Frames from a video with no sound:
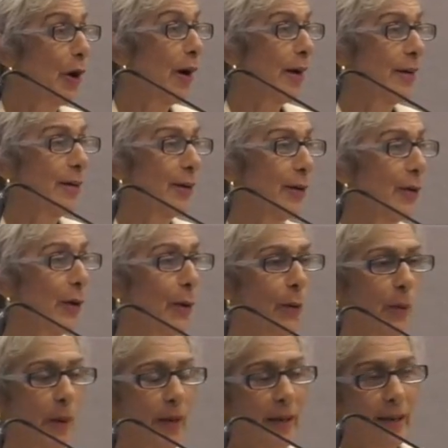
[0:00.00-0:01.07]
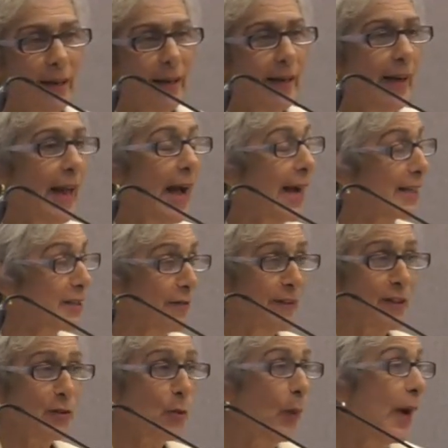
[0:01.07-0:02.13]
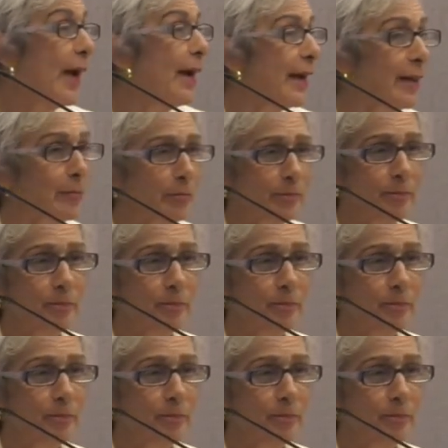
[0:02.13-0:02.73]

taught, you know, in an activist way.